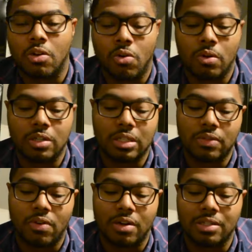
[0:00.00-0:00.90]
Accords
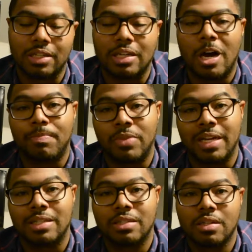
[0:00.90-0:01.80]
as far as like
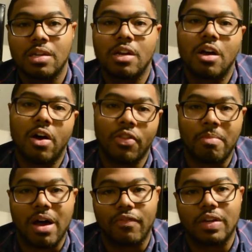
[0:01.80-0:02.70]
updates of the
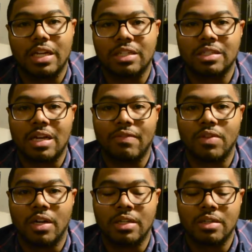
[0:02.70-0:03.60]
modifications
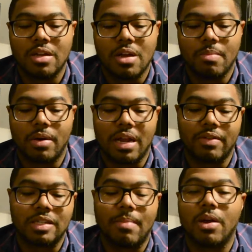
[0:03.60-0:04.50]
I've done. But
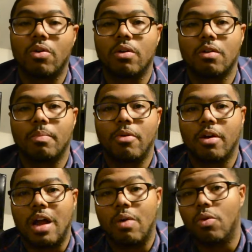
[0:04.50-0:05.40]
every time I order a
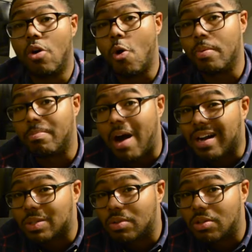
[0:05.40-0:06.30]
part, I will open
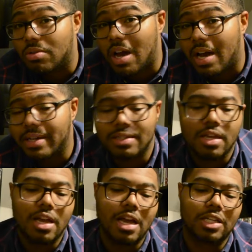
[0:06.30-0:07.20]
box with you guys,
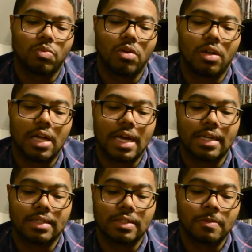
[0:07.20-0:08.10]
as well
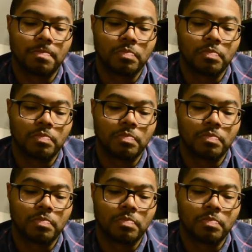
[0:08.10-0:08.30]
as